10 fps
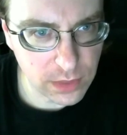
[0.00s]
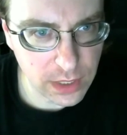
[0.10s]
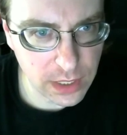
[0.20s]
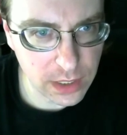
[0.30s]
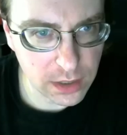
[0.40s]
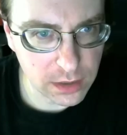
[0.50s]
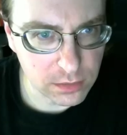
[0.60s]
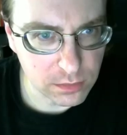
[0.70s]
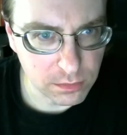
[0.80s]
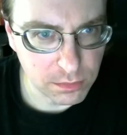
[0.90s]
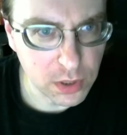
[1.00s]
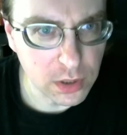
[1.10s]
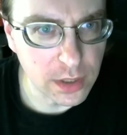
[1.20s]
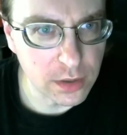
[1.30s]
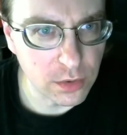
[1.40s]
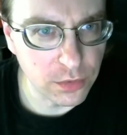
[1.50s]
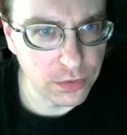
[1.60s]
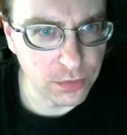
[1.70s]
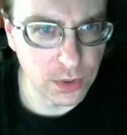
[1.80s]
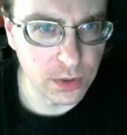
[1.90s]
a political
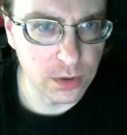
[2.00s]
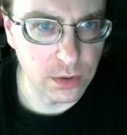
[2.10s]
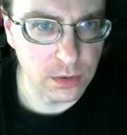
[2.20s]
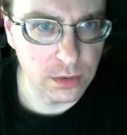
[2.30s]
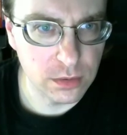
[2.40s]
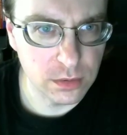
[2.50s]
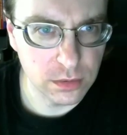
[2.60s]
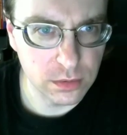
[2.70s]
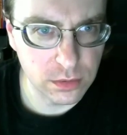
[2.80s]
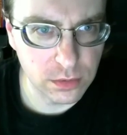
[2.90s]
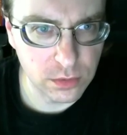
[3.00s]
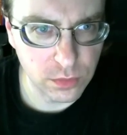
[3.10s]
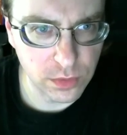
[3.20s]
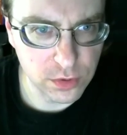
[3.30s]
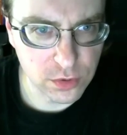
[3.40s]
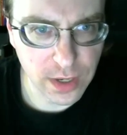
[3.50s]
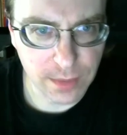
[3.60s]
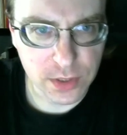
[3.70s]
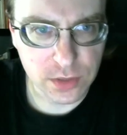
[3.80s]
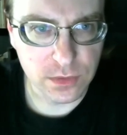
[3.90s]
thriller with the
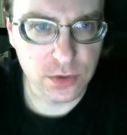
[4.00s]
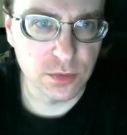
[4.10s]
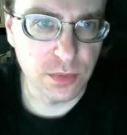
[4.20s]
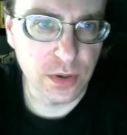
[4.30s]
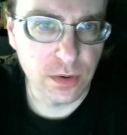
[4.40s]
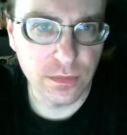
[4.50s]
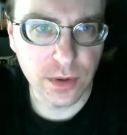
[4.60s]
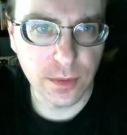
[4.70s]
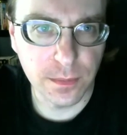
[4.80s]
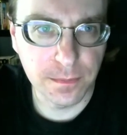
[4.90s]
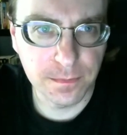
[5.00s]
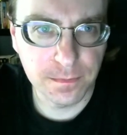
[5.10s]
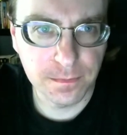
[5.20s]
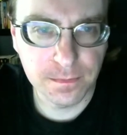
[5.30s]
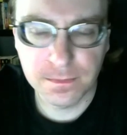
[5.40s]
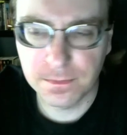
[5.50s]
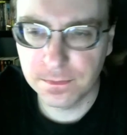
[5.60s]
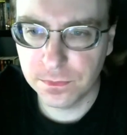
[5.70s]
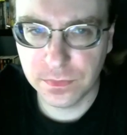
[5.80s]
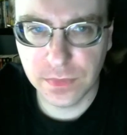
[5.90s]
trappings of a superhero film.
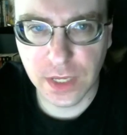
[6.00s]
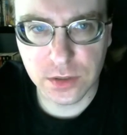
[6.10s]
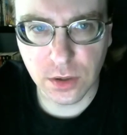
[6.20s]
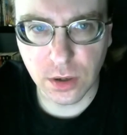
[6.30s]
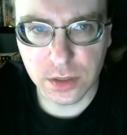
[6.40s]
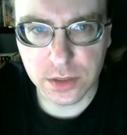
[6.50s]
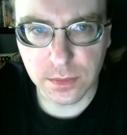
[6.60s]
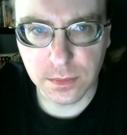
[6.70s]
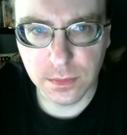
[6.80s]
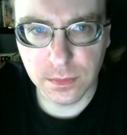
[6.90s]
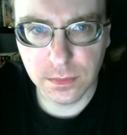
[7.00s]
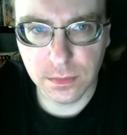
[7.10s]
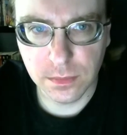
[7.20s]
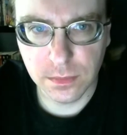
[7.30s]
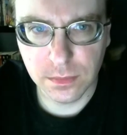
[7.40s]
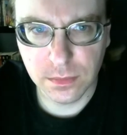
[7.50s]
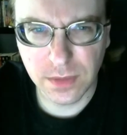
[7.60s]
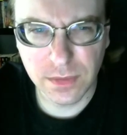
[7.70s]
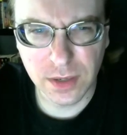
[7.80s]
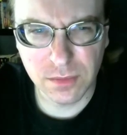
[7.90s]
That's awesome. It
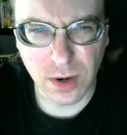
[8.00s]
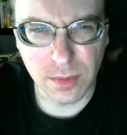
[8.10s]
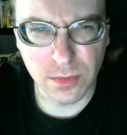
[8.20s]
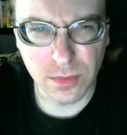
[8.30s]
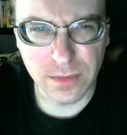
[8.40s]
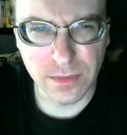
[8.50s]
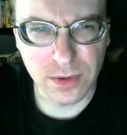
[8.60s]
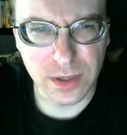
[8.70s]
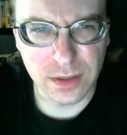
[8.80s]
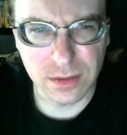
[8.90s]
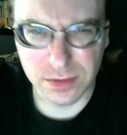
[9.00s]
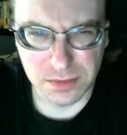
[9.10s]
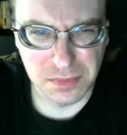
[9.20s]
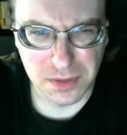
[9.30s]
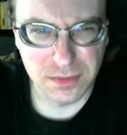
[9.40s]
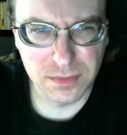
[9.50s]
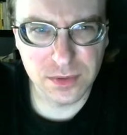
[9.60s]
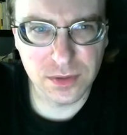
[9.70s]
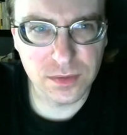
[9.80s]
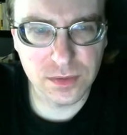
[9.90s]
even had Robert Redford in it. It was,
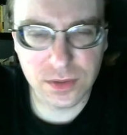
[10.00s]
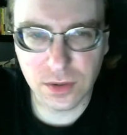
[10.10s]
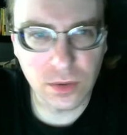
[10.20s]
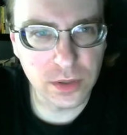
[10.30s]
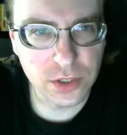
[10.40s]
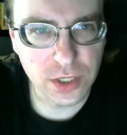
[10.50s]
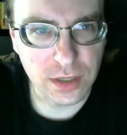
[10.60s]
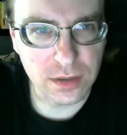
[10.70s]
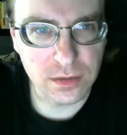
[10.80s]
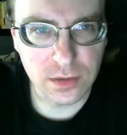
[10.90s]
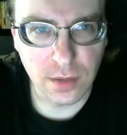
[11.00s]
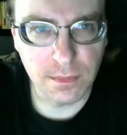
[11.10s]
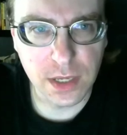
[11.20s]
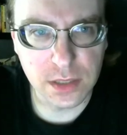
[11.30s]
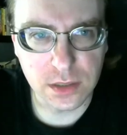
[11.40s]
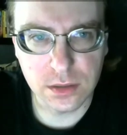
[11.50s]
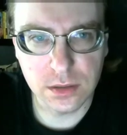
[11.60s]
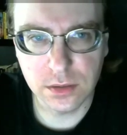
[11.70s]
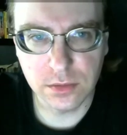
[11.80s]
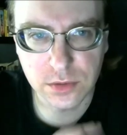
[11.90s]
it was holy shit, amazing.
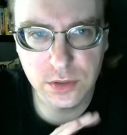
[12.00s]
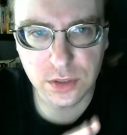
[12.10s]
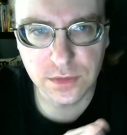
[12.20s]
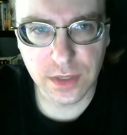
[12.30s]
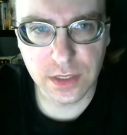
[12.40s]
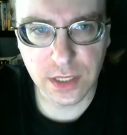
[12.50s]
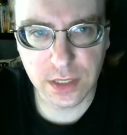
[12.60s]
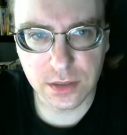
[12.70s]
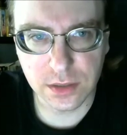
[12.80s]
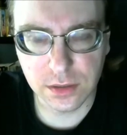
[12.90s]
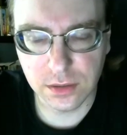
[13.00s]
It was just fantastic.